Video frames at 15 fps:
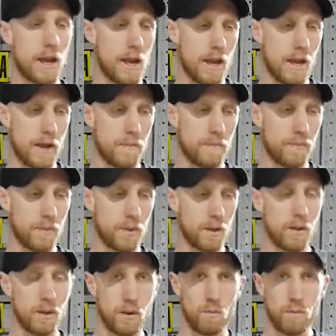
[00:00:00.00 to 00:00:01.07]
Um,
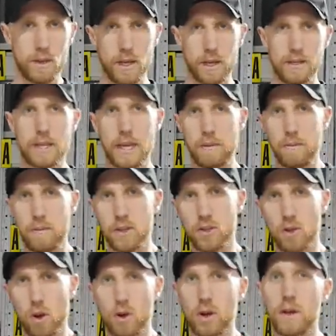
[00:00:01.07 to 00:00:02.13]
we tend to keep them in
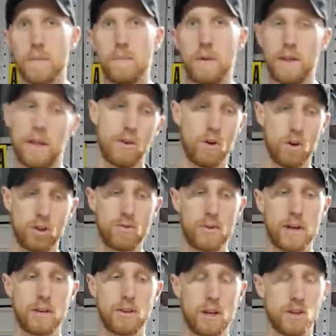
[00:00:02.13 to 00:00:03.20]
stock, but they're not a
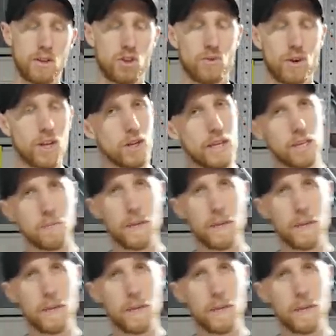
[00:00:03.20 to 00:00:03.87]
direct straight